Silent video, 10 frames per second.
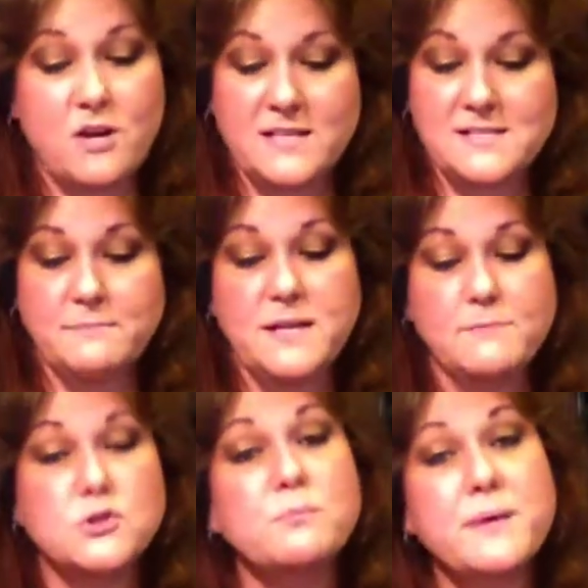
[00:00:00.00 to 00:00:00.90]
is
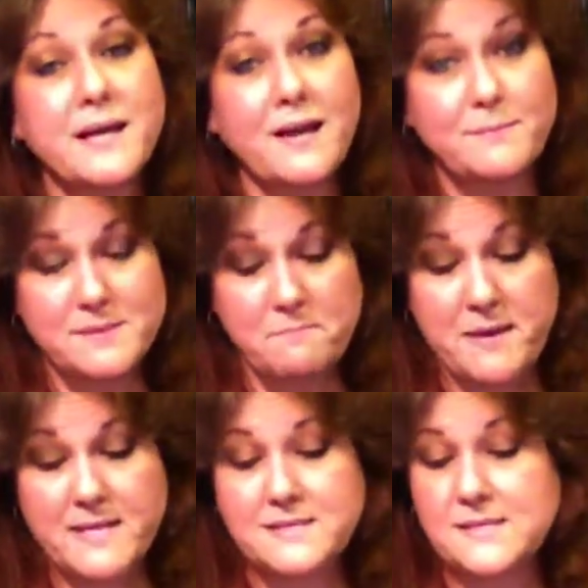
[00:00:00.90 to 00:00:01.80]
sometimes you'll pick up some
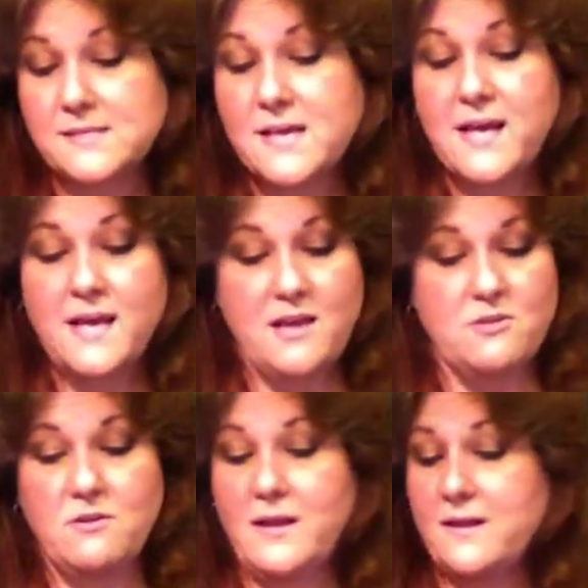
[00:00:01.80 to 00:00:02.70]
pieces,
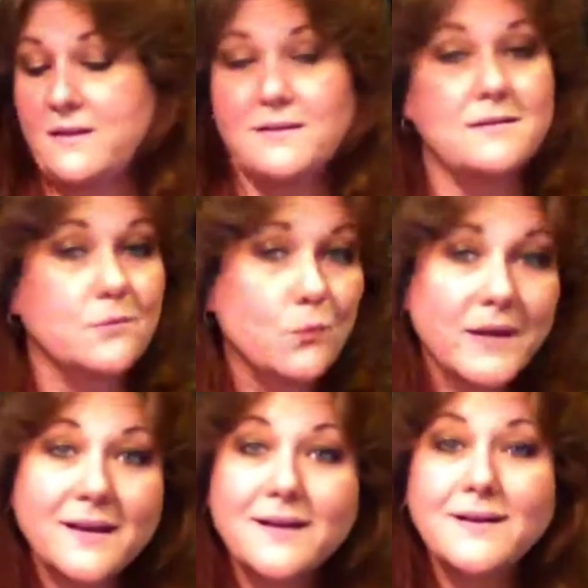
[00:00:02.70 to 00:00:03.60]
either like at a
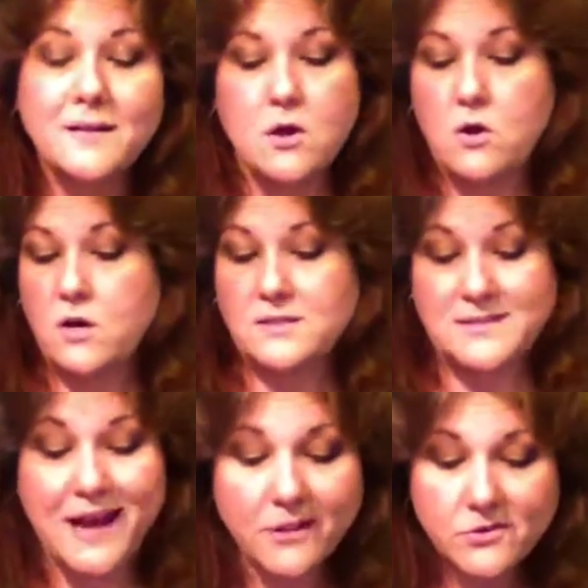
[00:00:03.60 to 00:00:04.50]
Goodwill or a
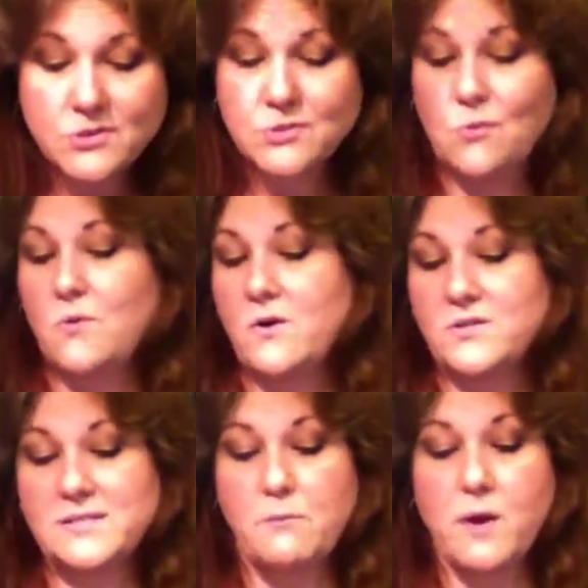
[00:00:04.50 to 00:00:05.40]
dollar store or
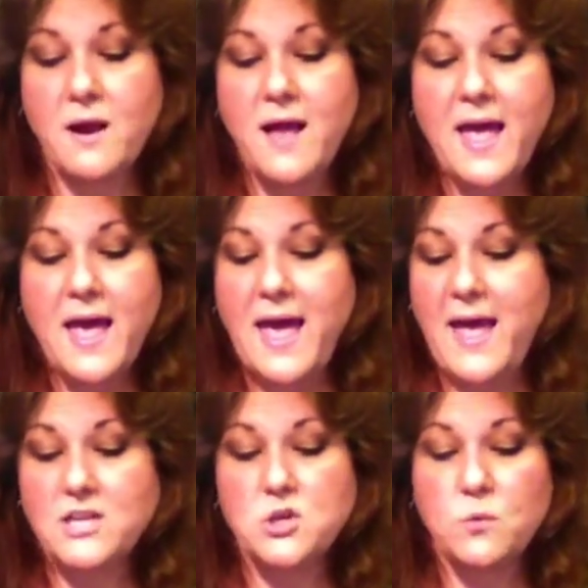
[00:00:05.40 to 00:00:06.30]
somewhere,
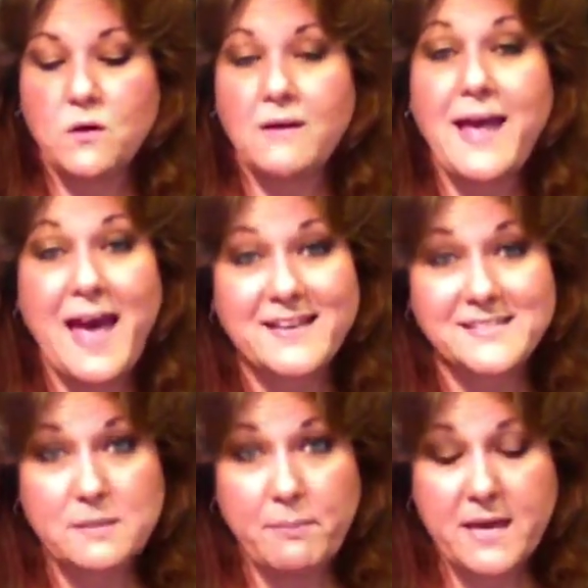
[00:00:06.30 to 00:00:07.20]
and you will
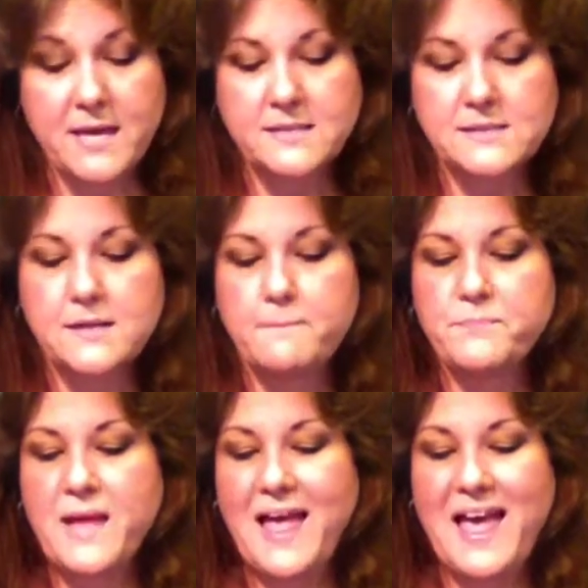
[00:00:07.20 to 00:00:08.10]
cast the piece,
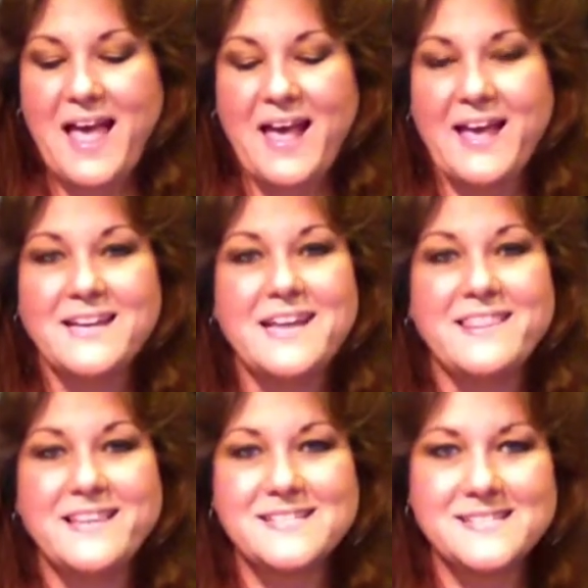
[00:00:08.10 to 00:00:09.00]
and
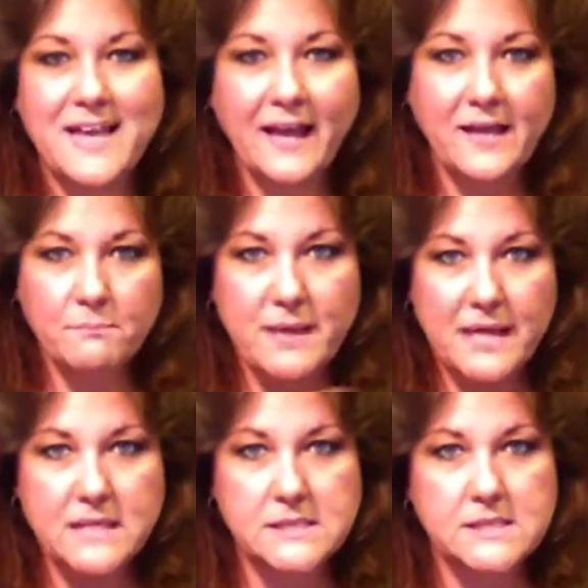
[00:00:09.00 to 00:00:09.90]
the second
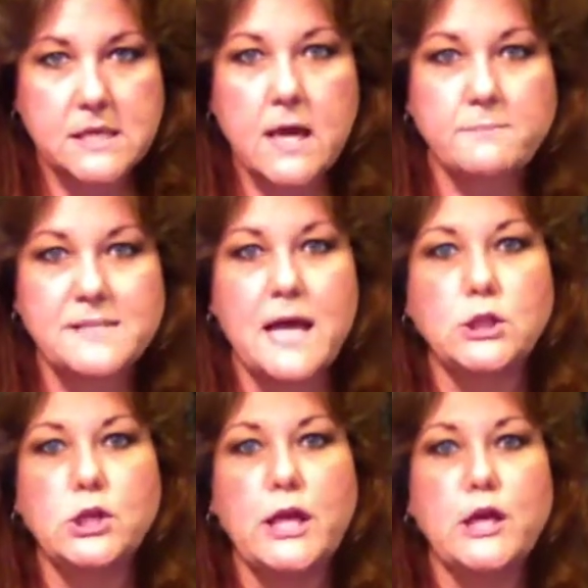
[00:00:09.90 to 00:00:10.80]
piece comes out
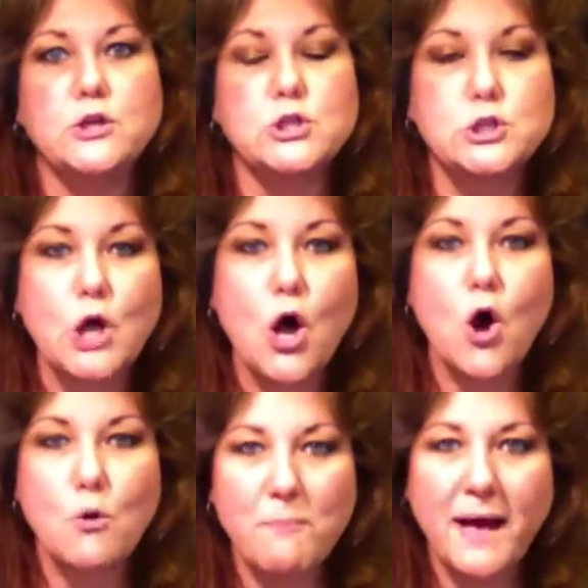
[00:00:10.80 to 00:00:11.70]
looking
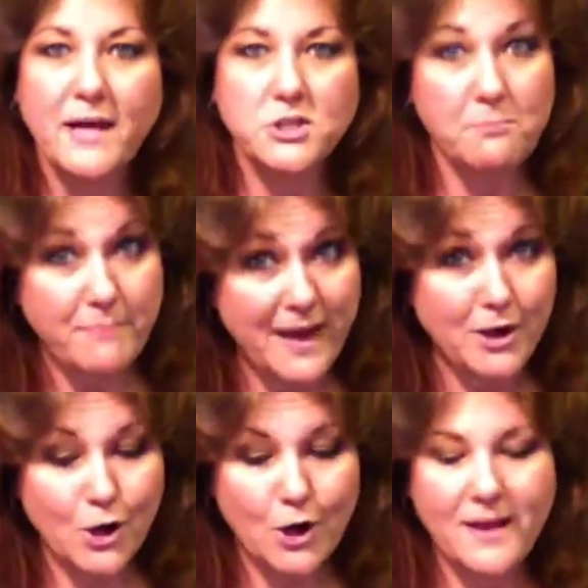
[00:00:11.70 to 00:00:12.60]
so much
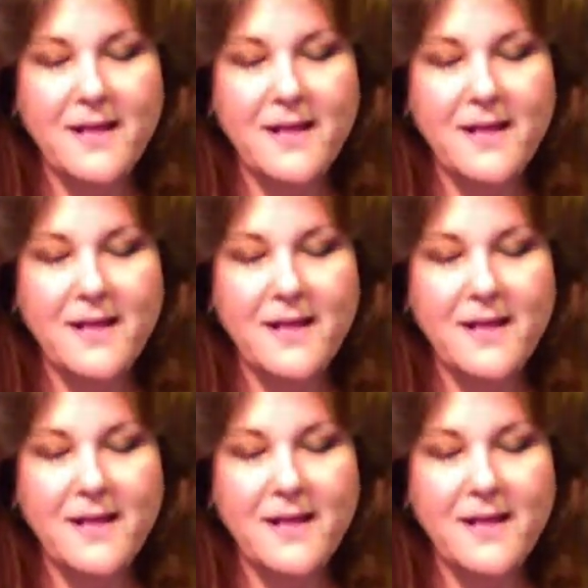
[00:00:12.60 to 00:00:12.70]
better